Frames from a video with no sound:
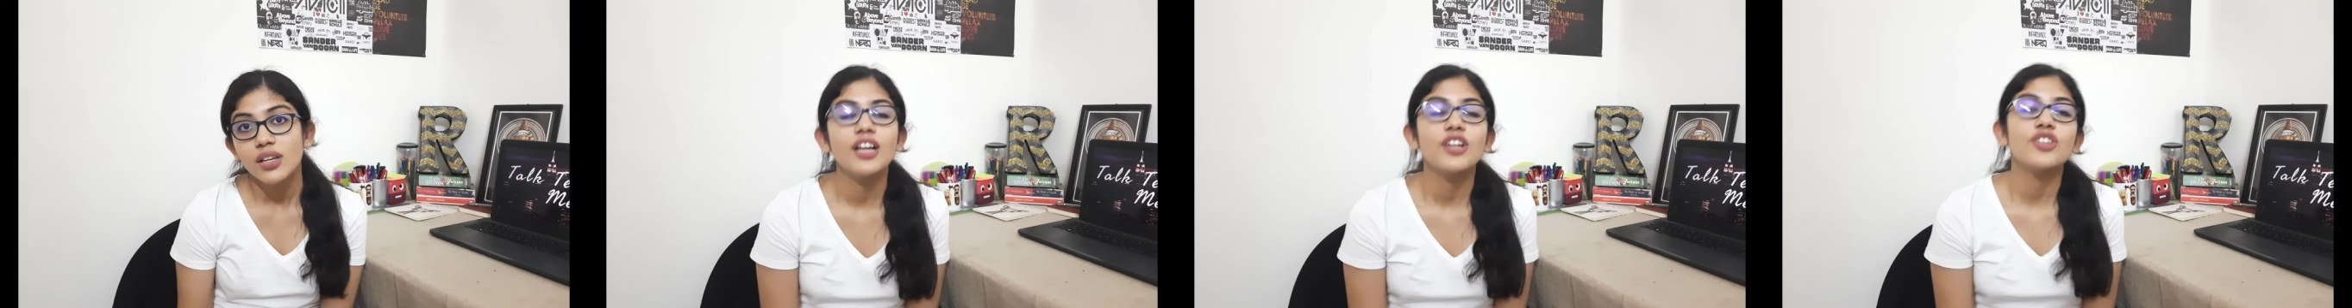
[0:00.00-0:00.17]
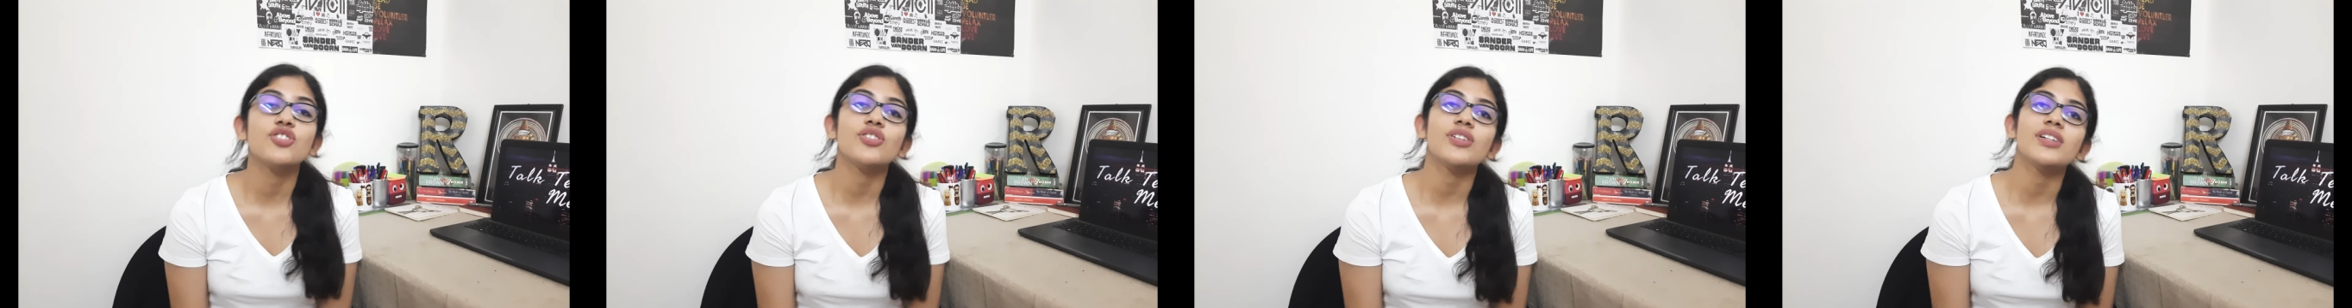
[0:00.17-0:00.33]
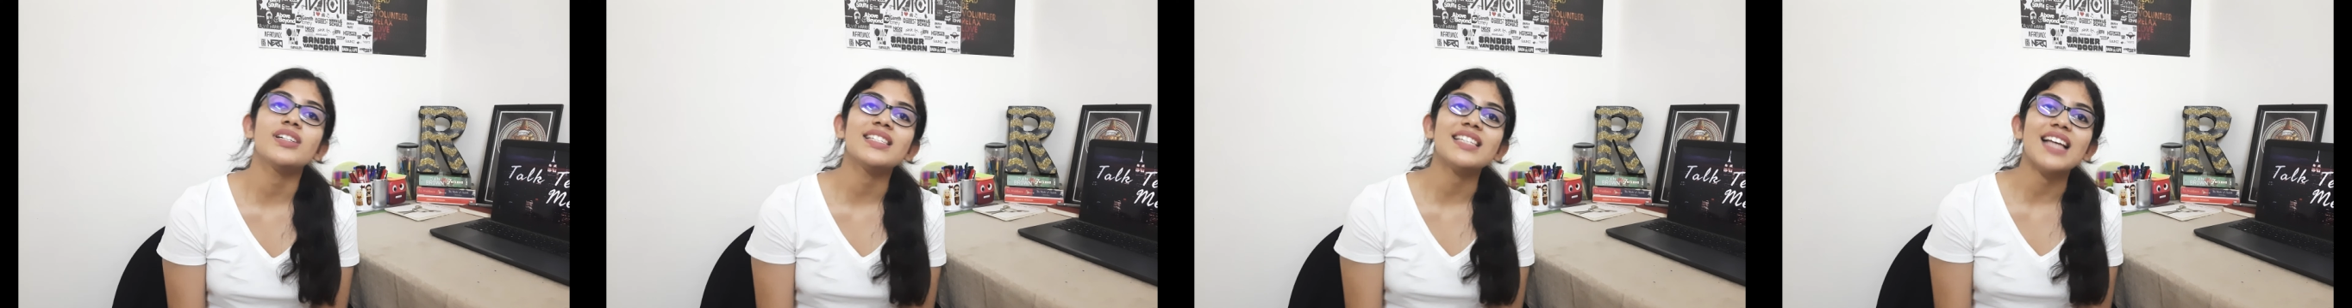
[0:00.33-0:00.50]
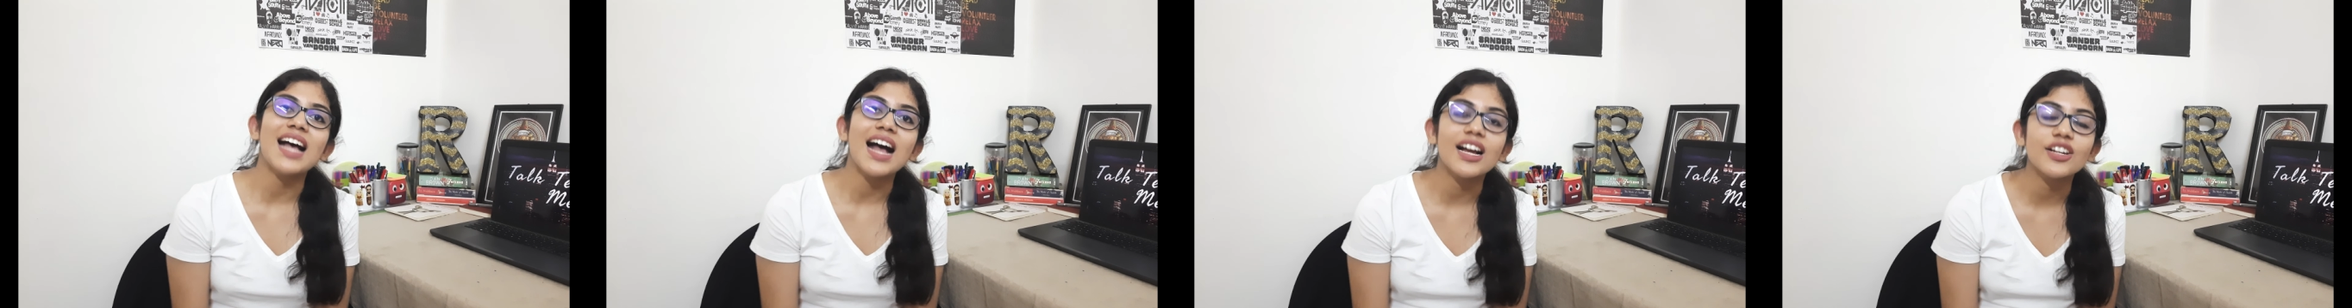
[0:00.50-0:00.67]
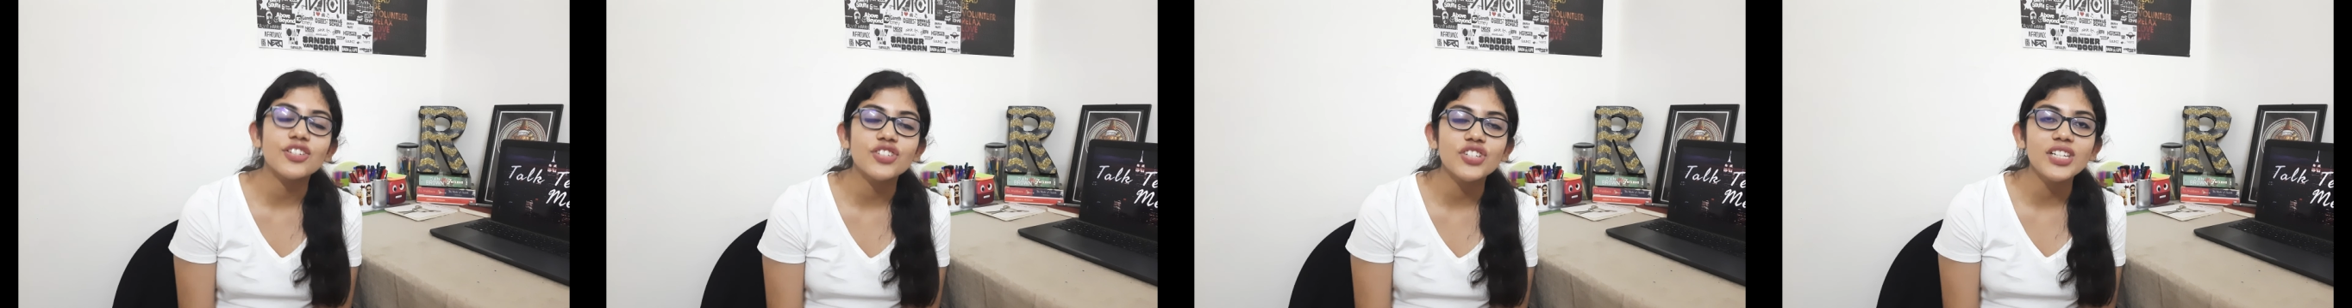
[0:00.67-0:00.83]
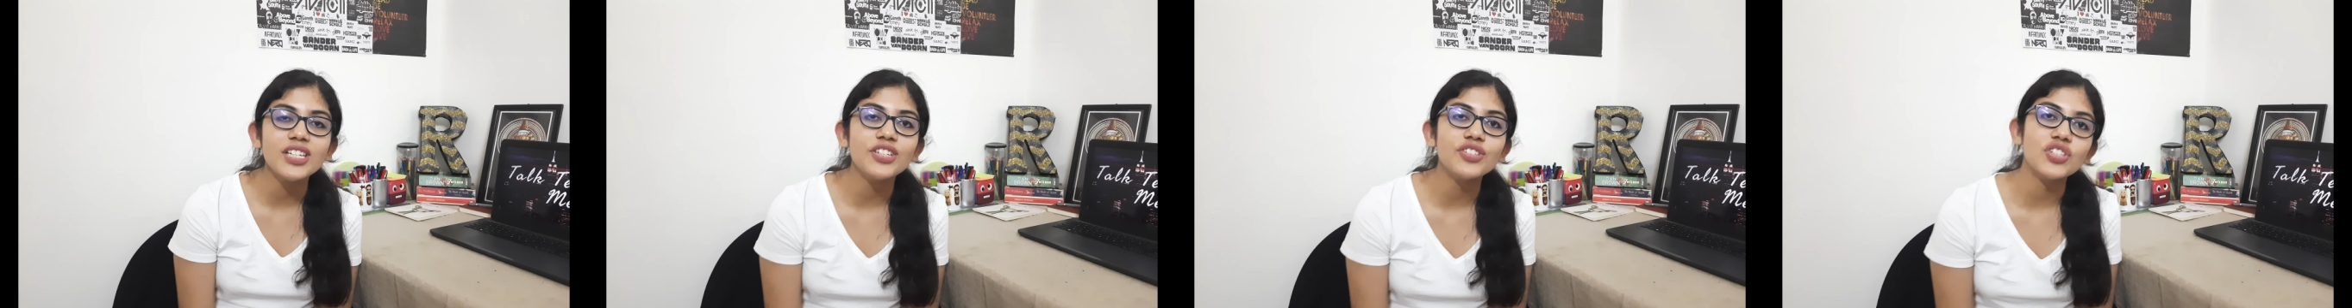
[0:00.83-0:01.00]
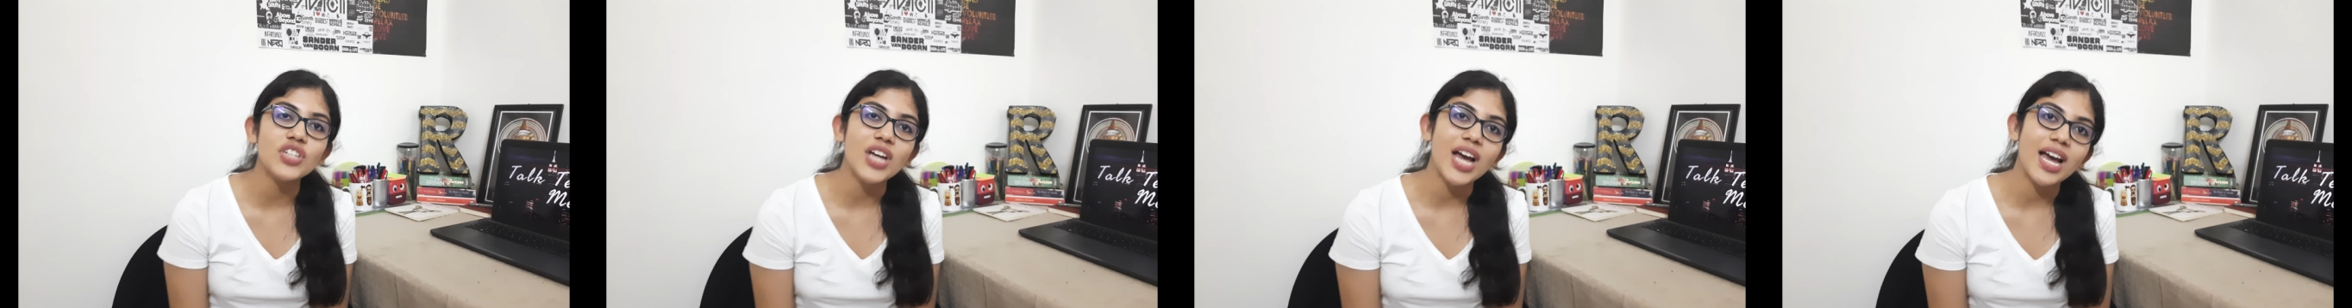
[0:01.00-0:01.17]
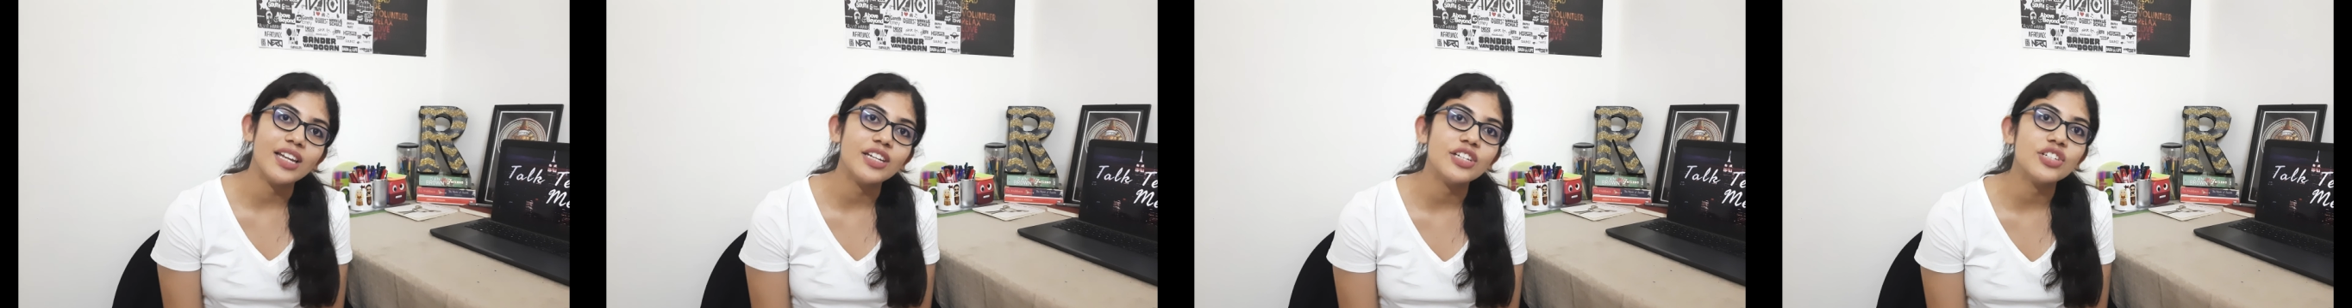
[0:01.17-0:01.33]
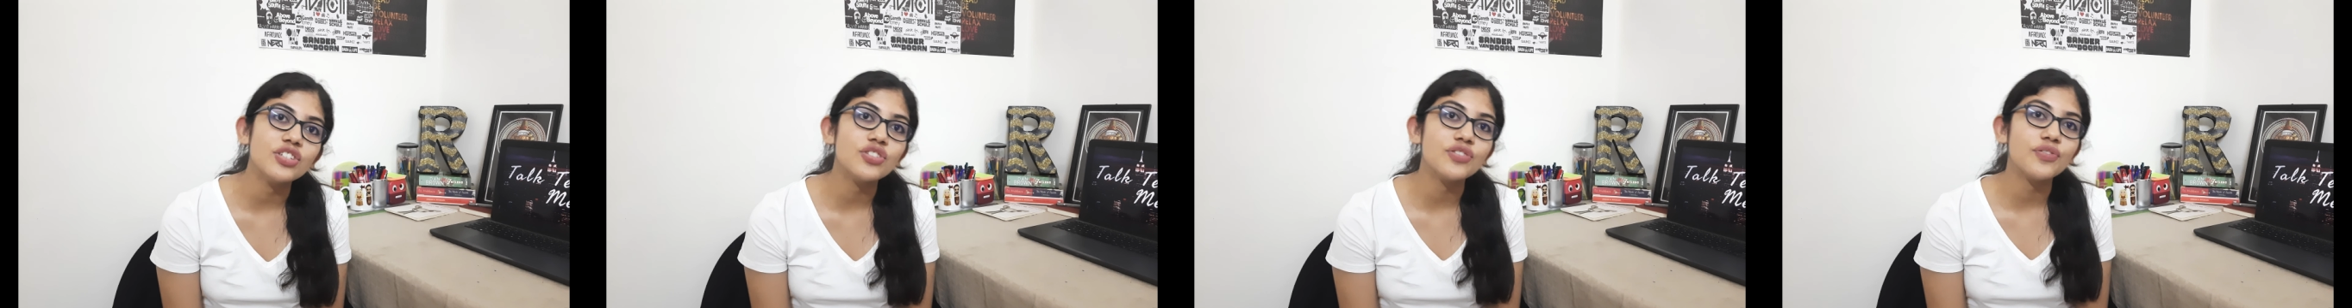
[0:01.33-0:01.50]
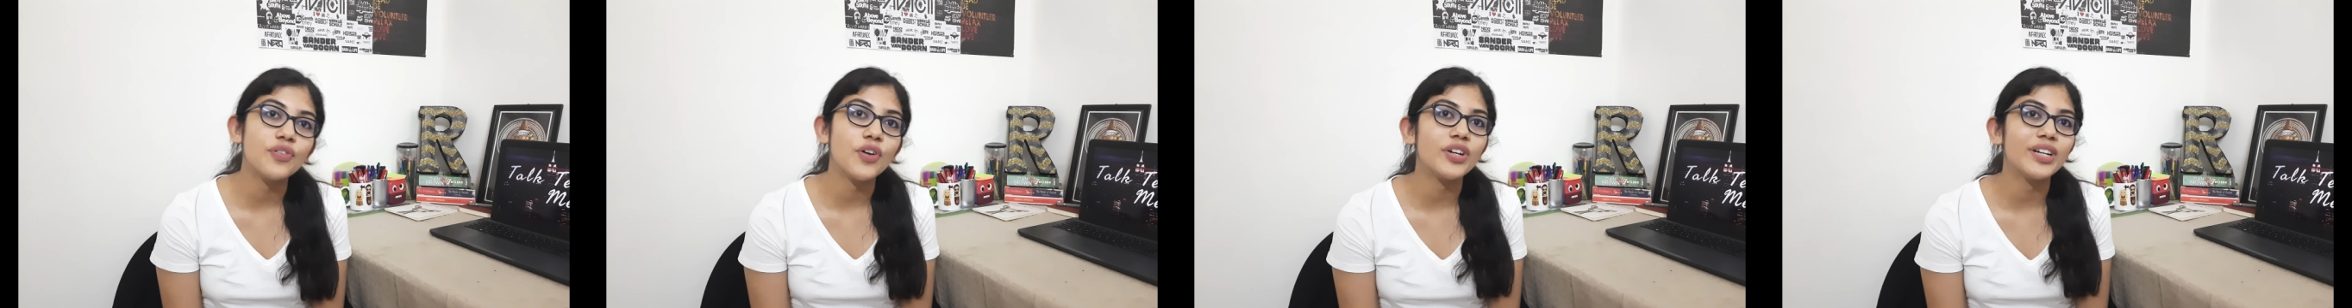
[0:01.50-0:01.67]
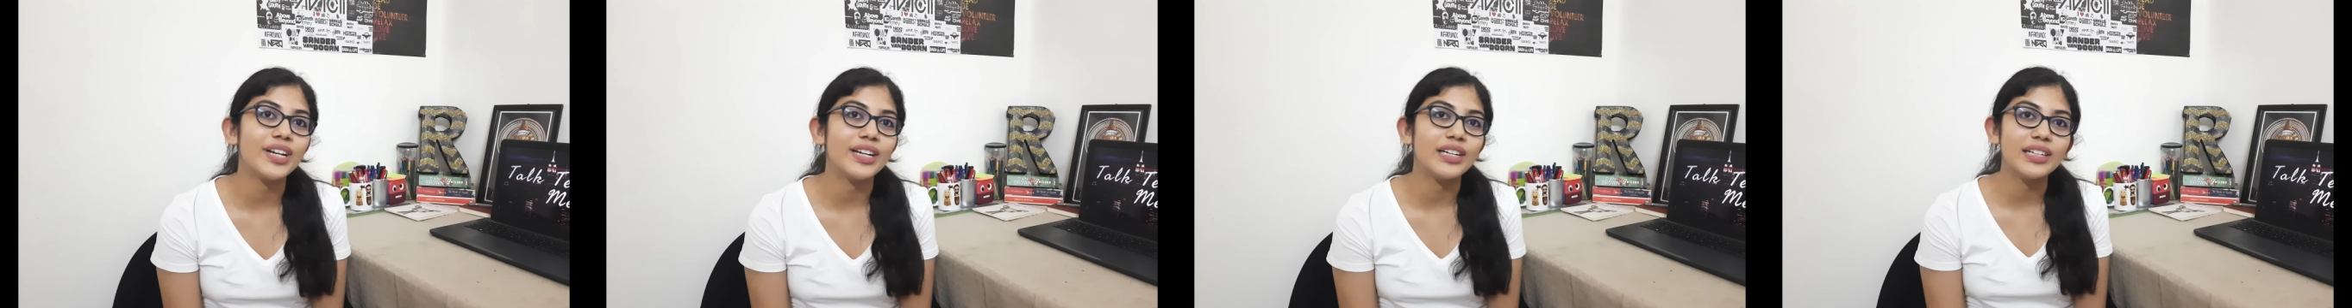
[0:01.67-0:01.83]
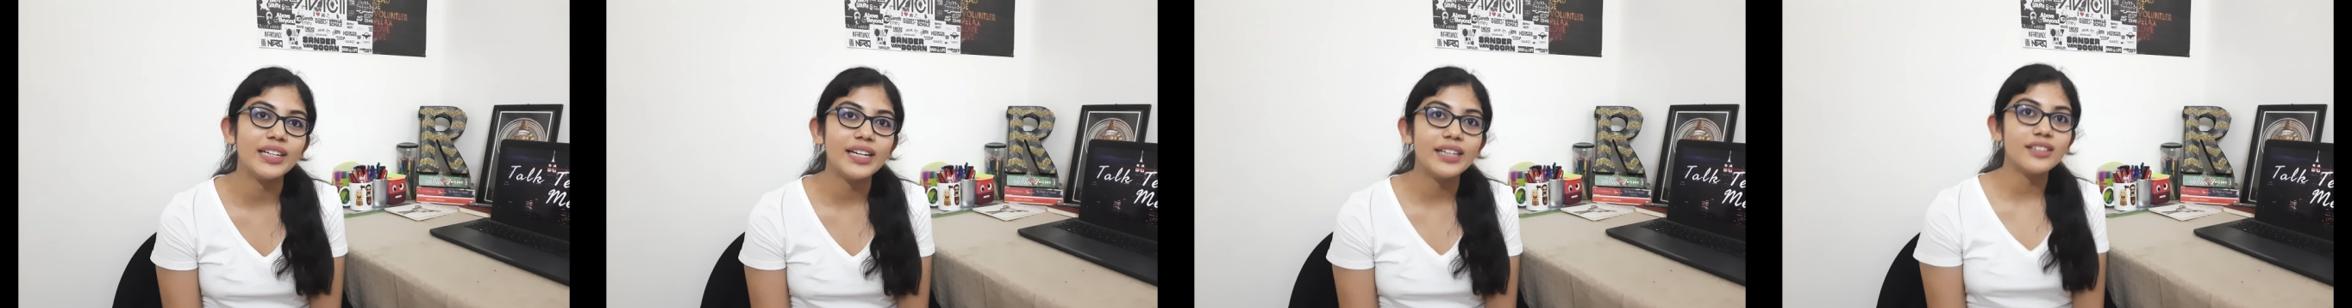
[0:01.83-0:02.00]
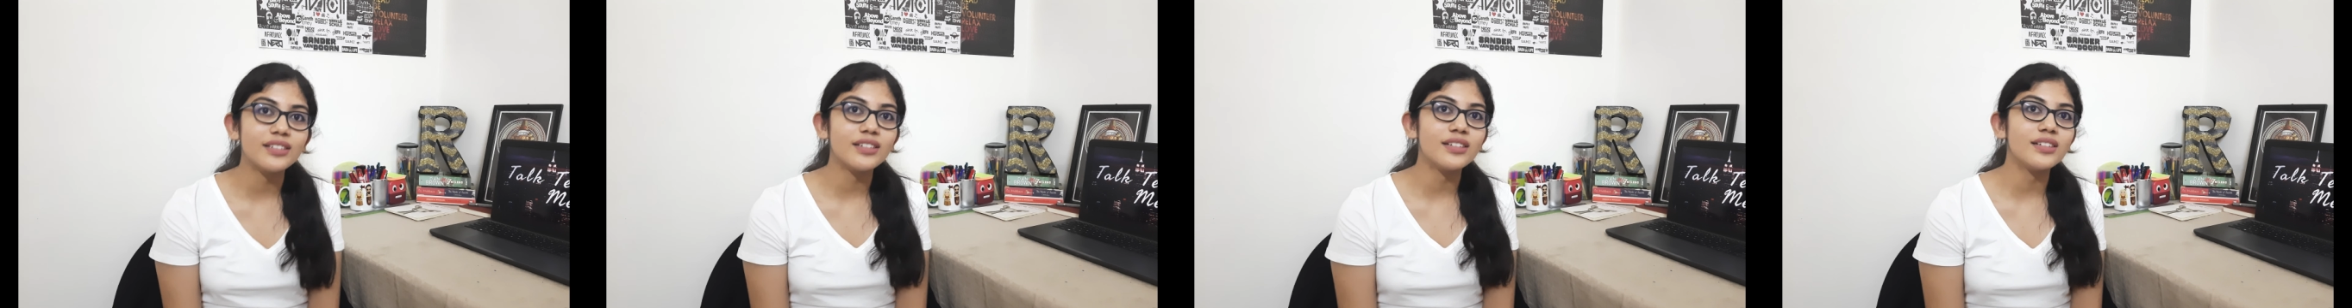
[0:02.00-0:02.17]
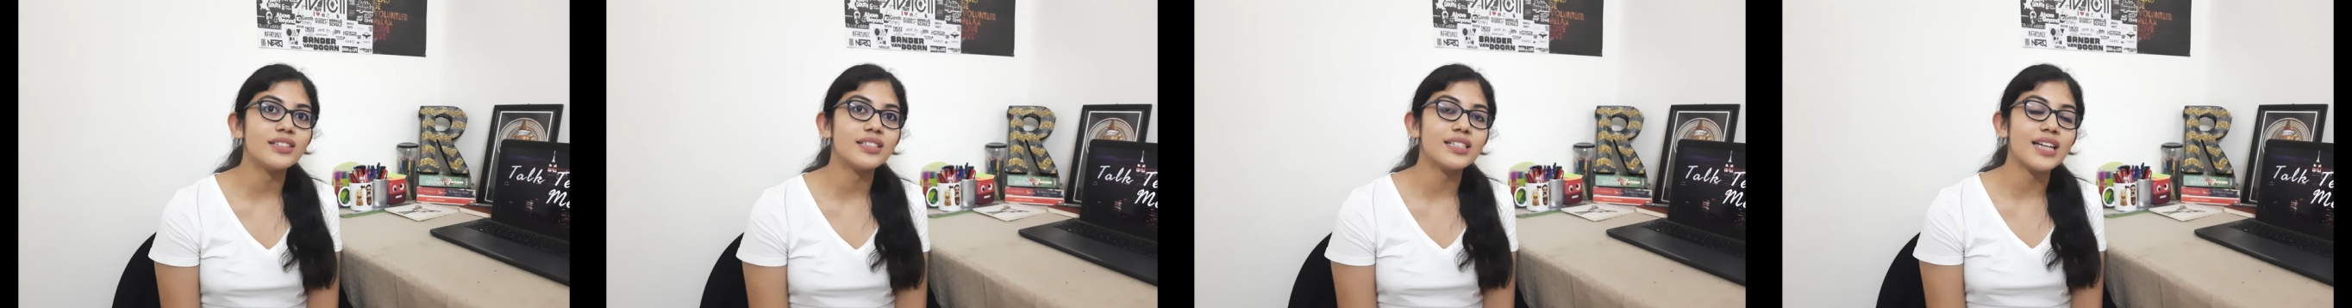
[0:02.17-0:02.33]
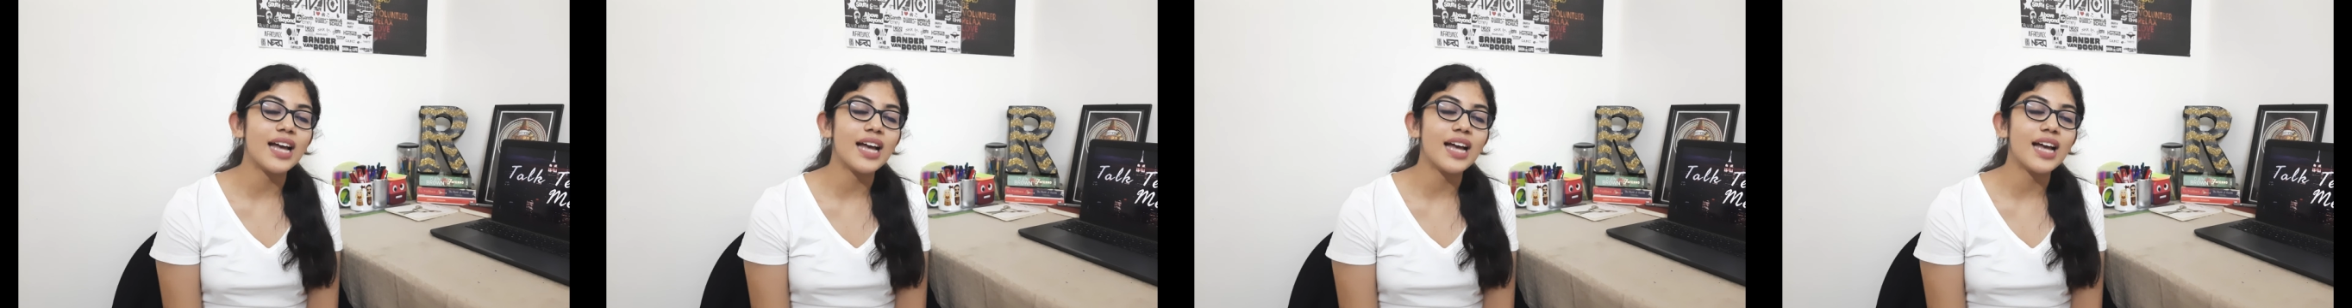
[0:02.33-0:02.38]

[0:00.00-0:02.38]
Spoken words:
So it's actually a challenge for regulators